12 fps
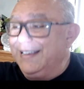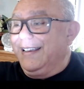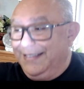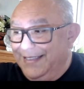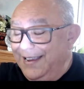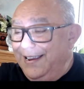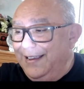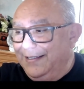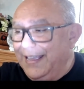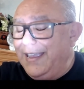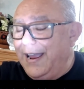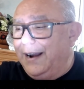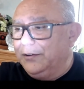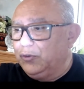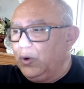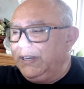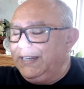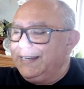They are
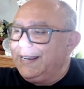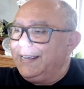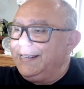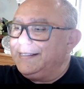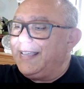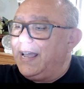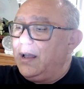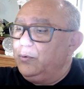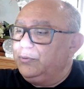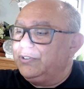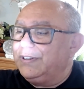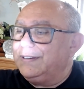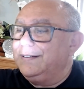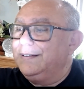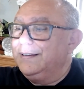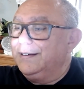29,000